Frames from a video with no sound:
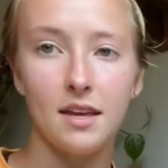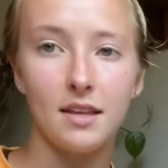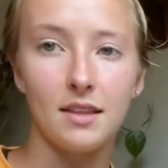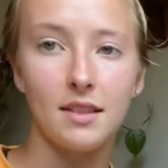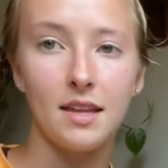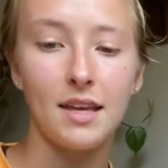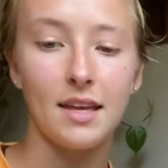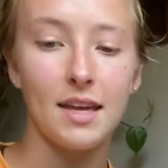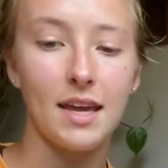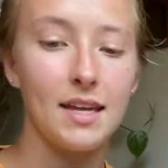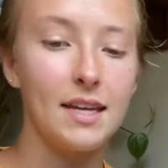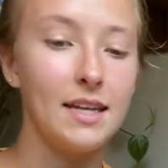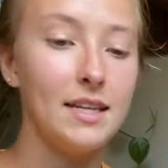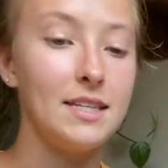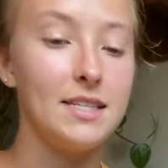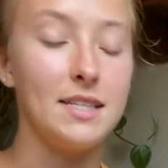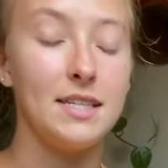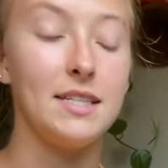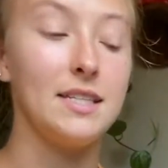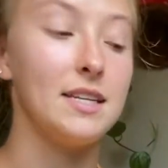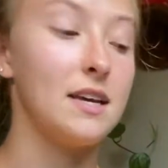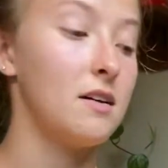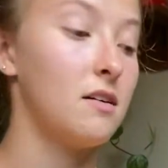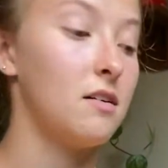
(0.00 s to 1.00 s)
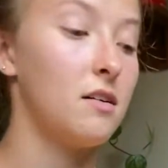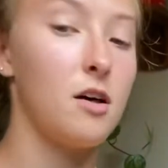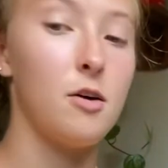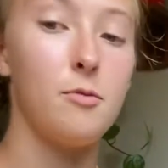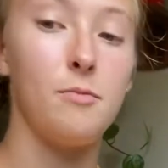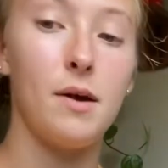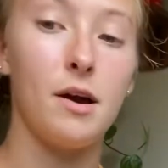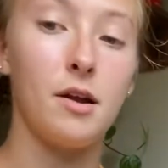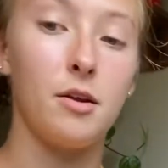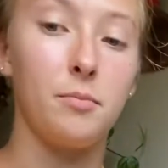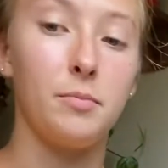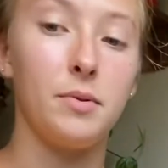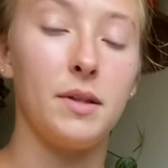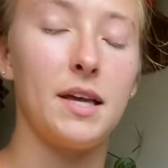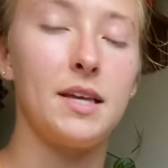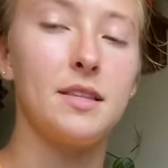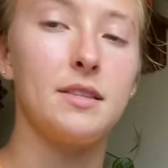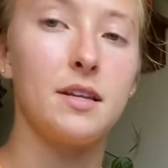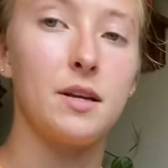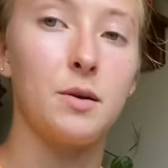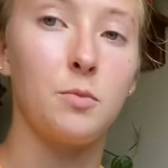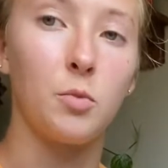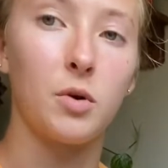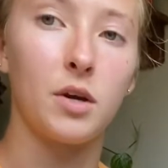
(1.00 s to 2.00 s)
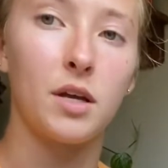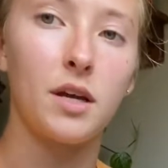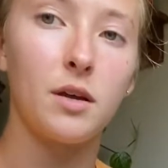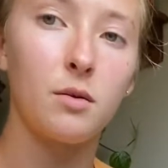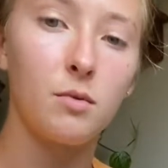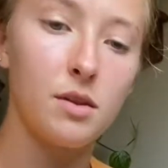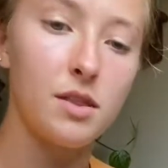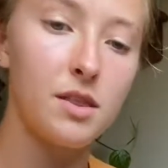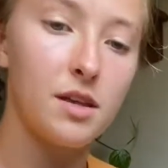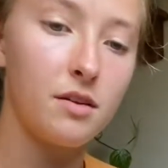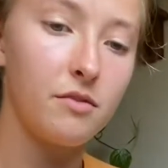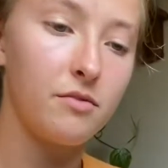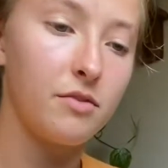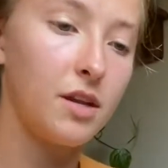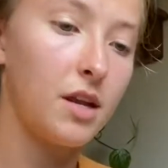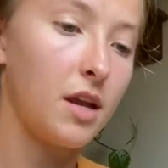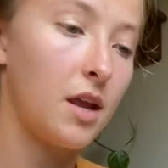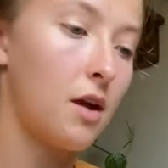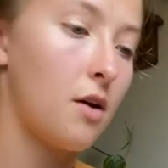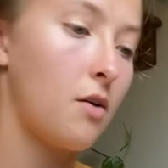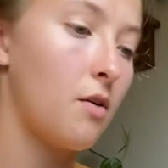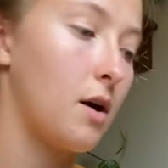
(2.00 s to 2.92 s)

like any detail about a plant that I'm working with in a video,